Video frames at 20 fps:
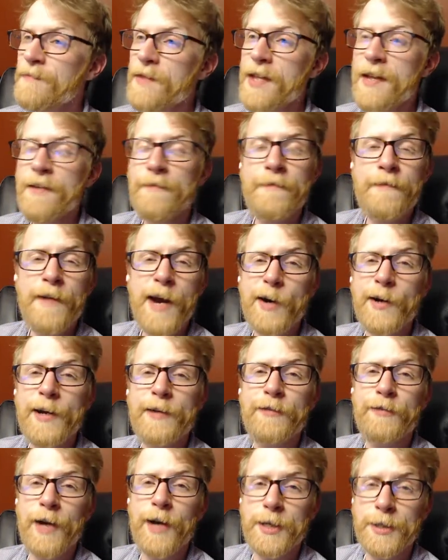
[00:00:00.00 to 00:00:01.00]
very
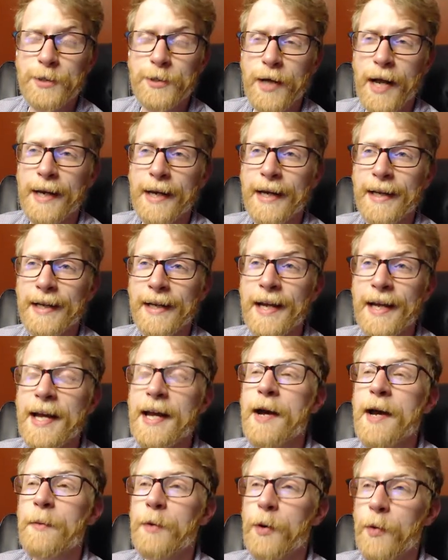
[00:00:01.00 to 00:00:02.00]
frustrating.
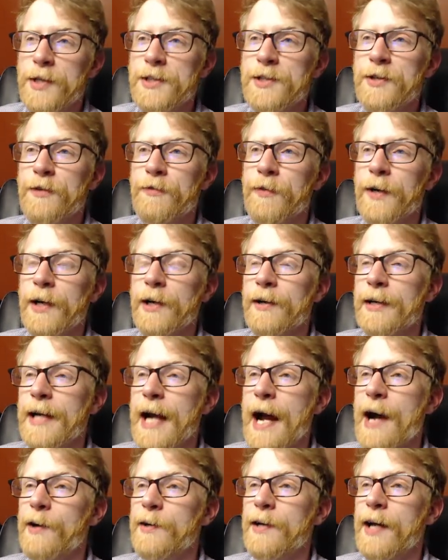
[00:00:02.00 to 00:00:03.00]
But once you figure it
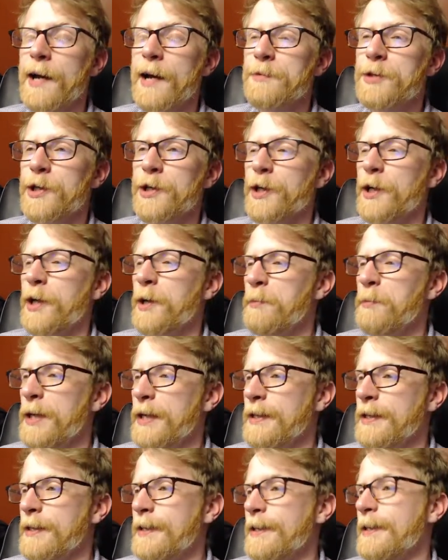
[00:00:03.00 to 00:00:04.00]
out, I'm sure you could
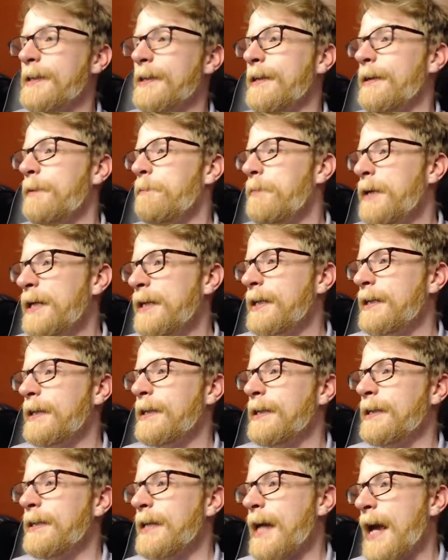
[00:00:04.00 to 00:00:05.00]
beat it
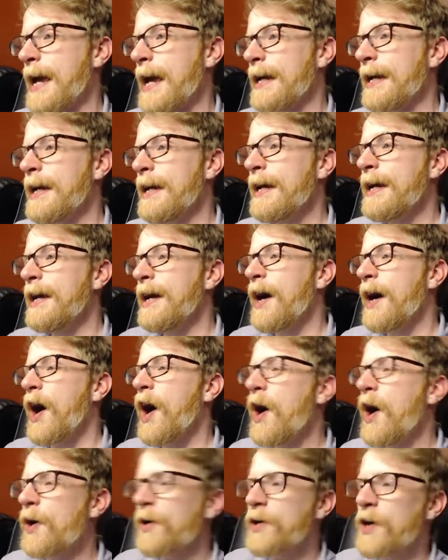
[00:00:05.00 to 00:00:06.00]
in a day.
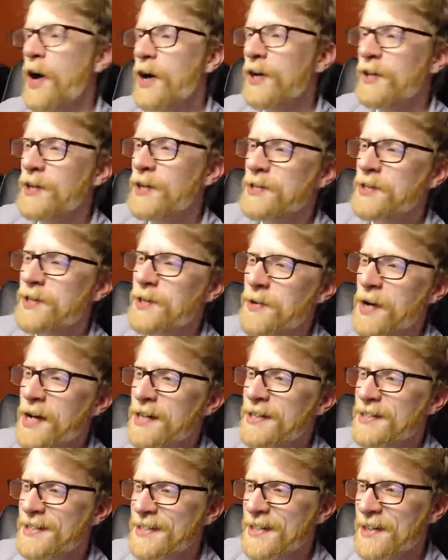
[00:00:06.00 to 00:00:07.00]
Oh, Carlos, you
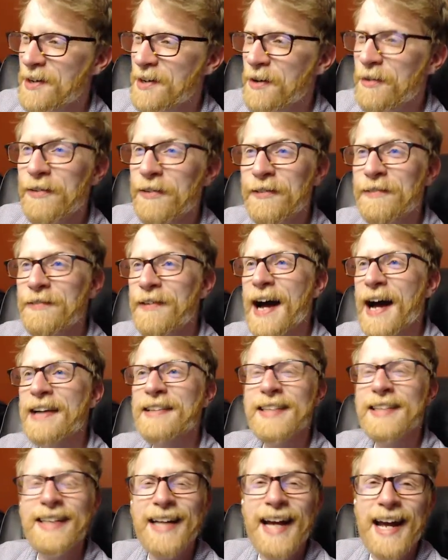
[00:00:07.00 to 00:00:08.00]
went 0 for 5
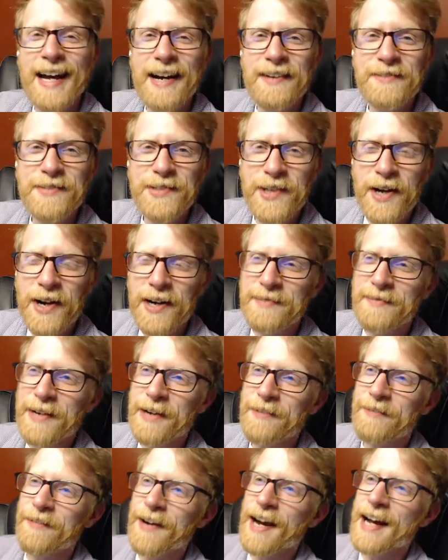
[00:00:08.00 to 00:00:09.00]
today. I'm sorry,
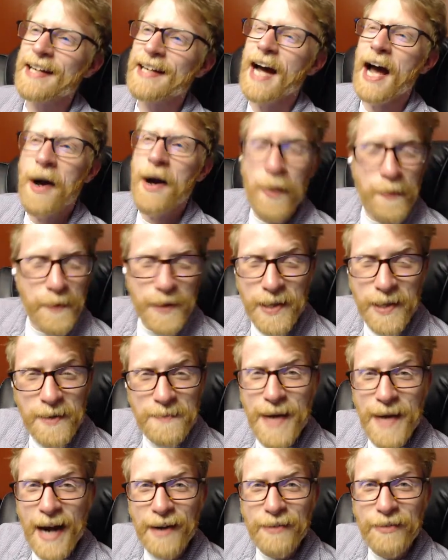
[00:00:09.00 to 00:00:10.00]
my friend. I hope you come
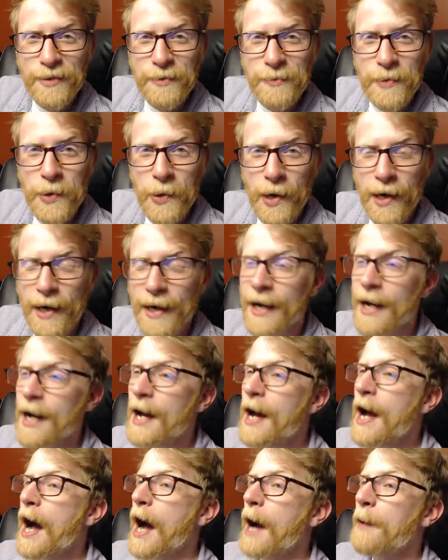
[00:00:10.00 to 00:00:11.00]
back for more.
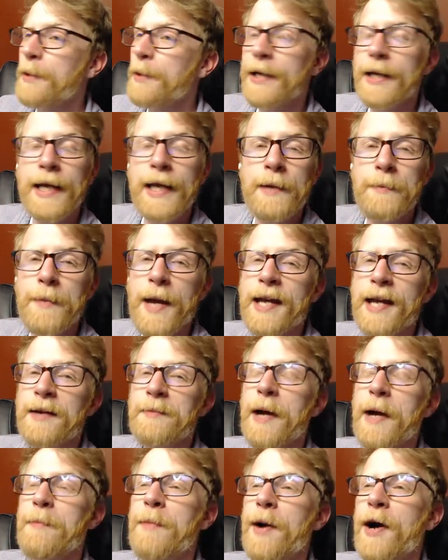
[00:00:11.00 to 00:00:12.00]
I'm going to keep making
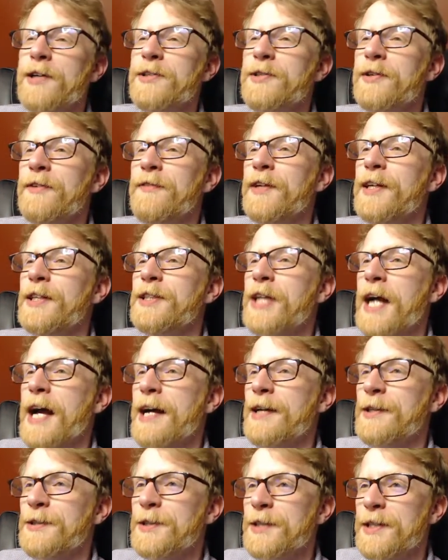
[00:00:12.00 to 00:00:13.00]
my bar trivia
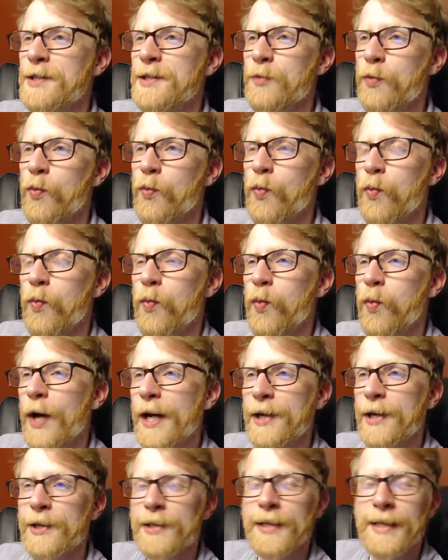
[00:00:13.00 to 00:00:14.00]
challenges
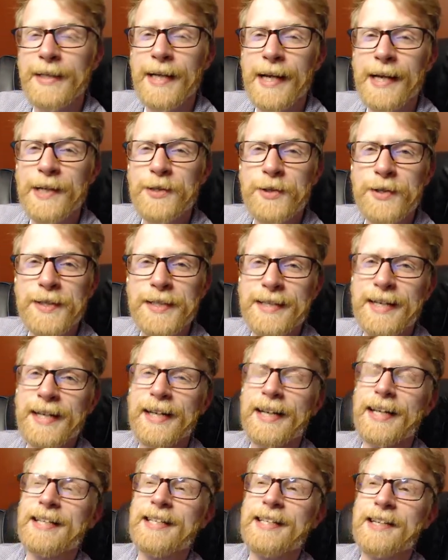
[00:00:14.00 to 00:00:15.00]
weird and
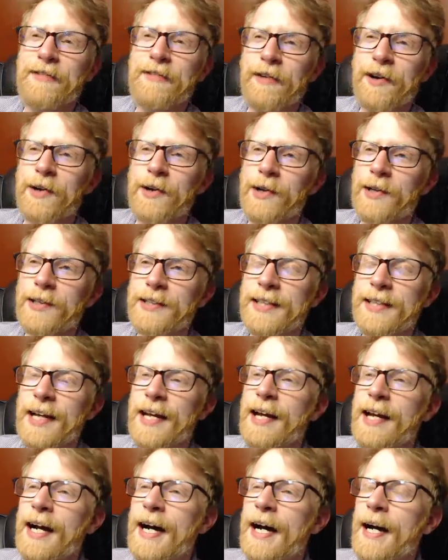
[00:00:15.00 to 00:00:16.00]
interesting and difficult.
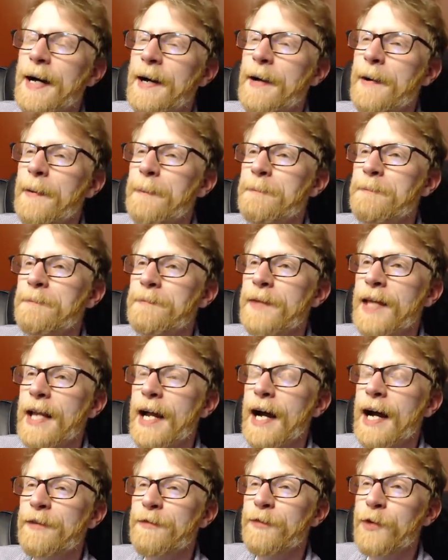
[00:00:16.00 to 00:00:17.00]

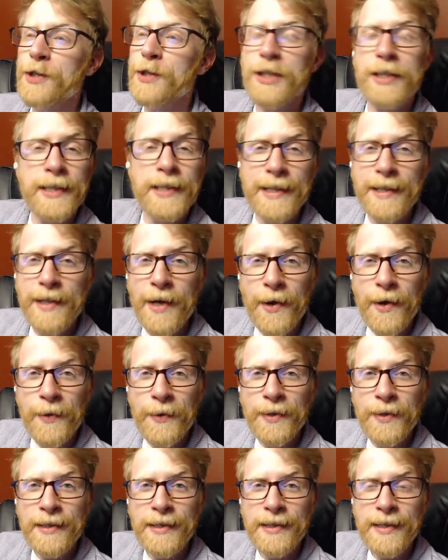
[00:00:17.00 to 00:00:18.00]
Unfortunately,
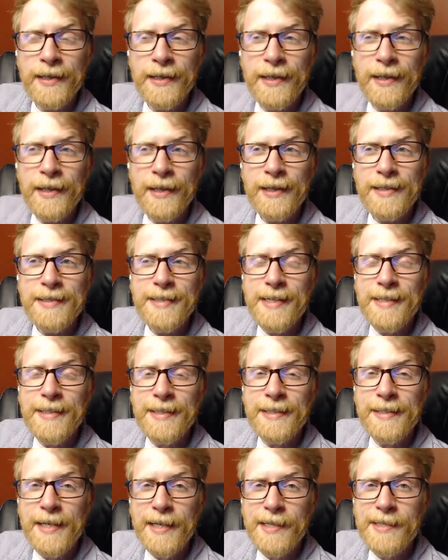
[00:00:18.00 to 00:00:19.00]
though,
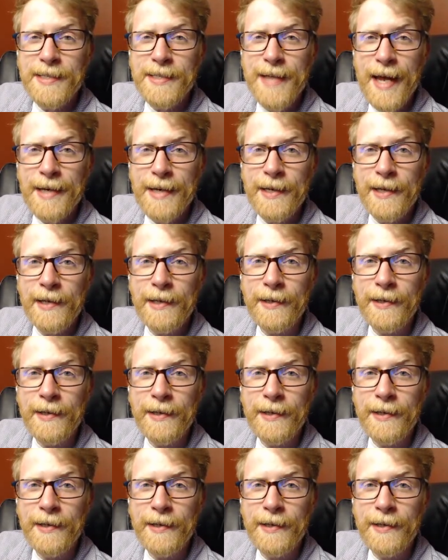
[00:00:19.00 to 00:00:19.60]
Season 6 is ending